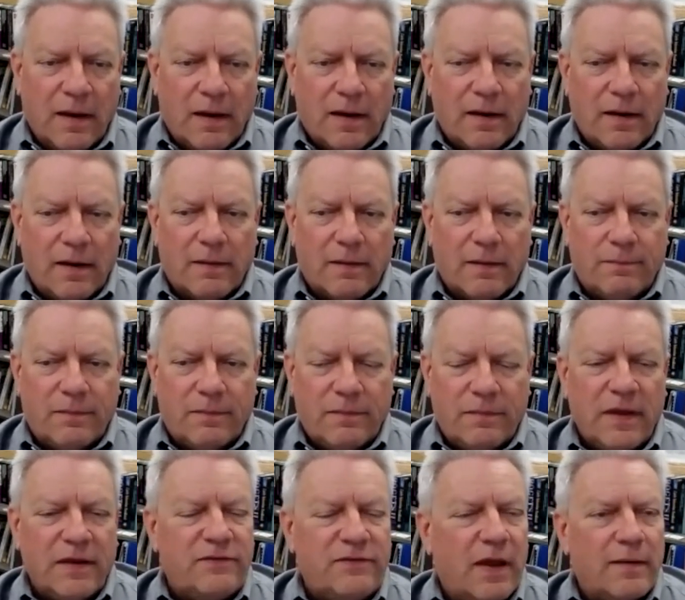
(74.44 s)

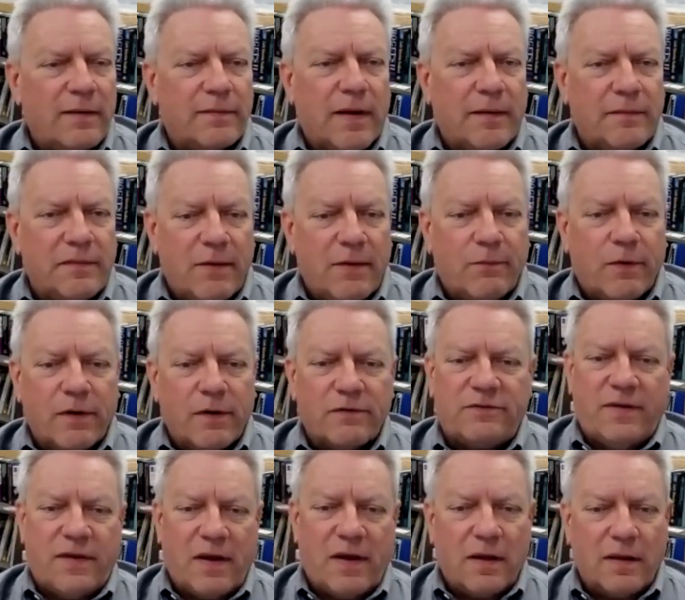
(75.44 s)
In telecom networks,
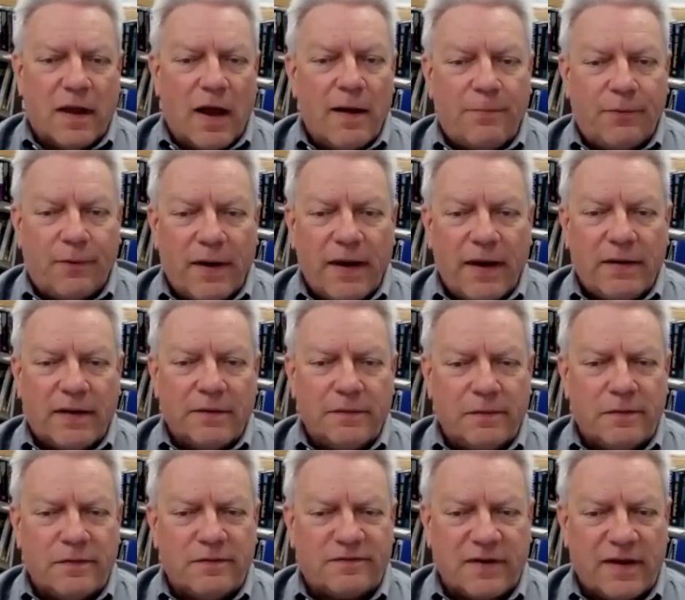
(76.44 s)
they all operate under
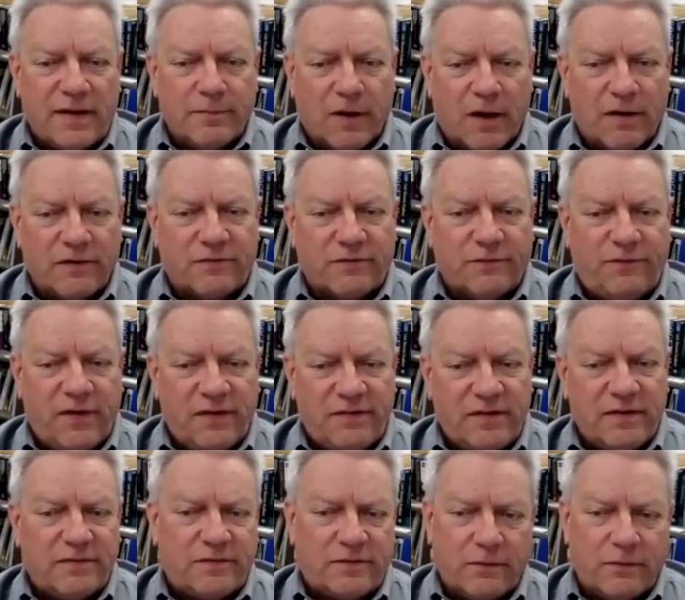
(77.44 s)
the same laws of
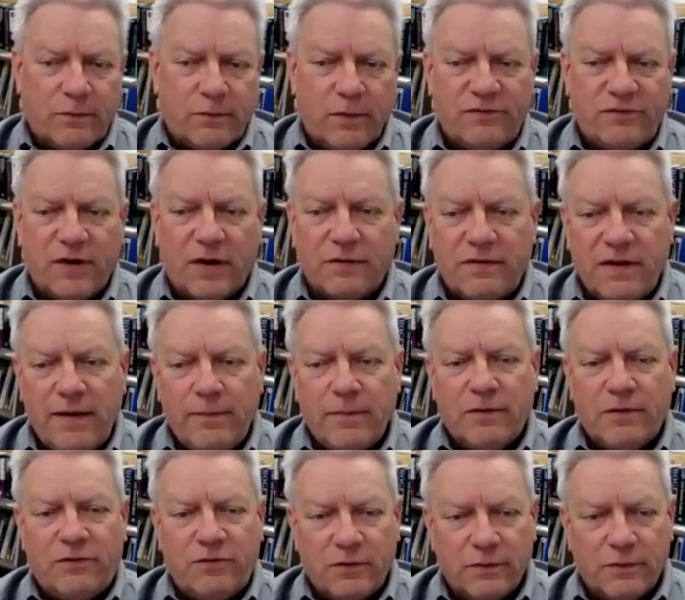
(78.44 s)
physics, which our team
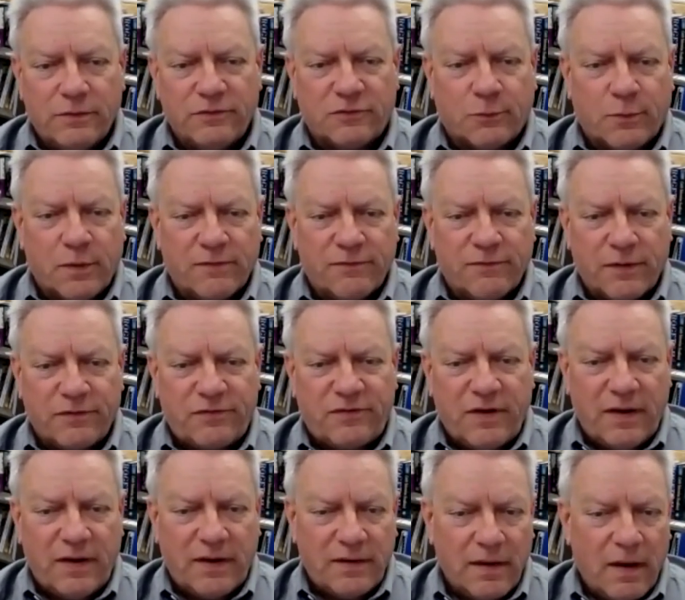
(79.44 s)
and tools are well versed
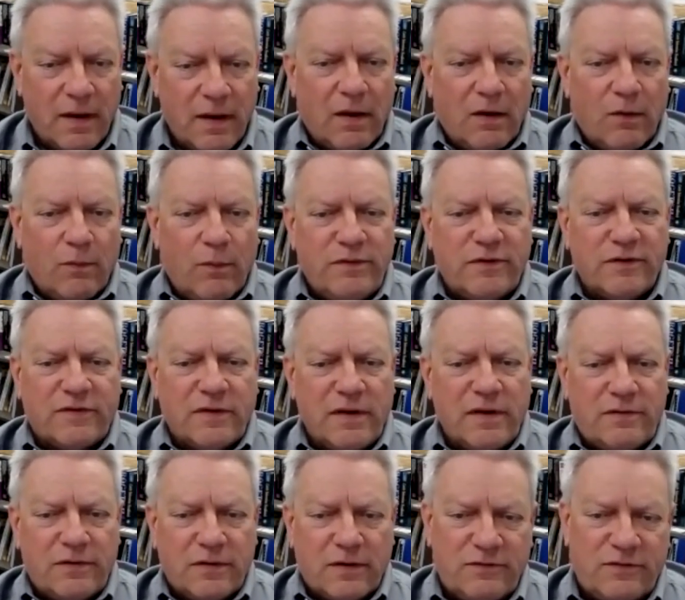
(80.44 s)
in. We just
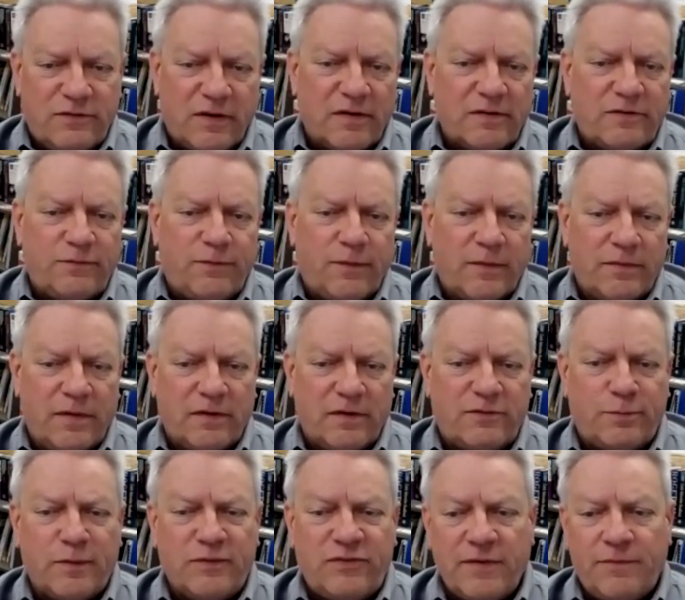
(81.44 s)
need to adjust for the
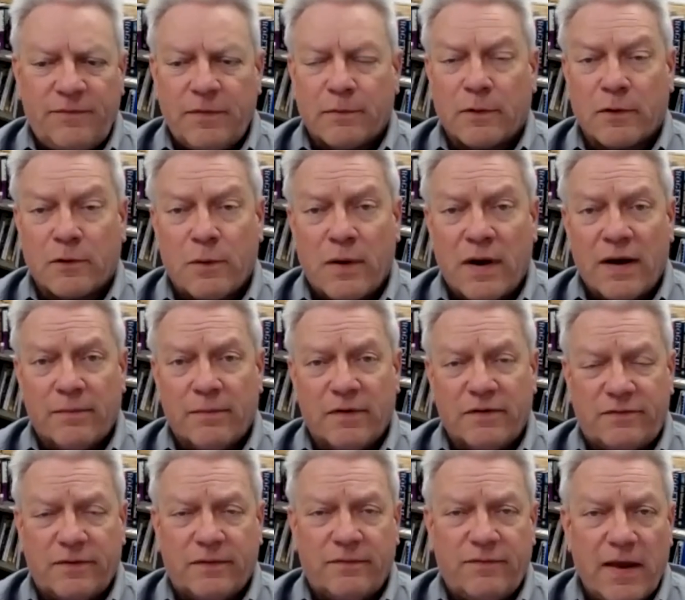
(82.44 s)
specific
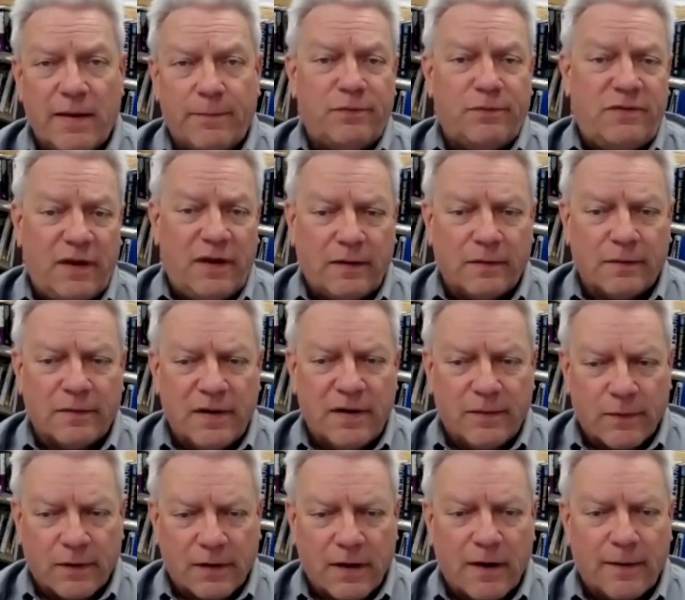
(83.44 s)
requirements of that particular
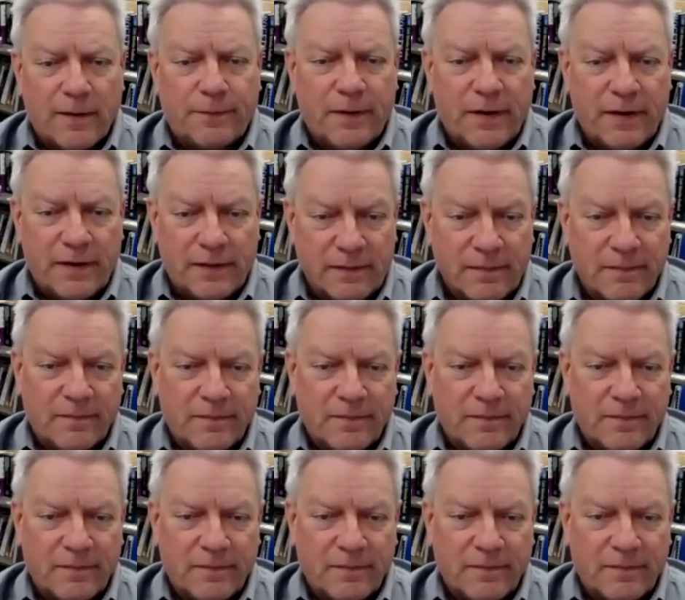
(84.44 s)
network operator.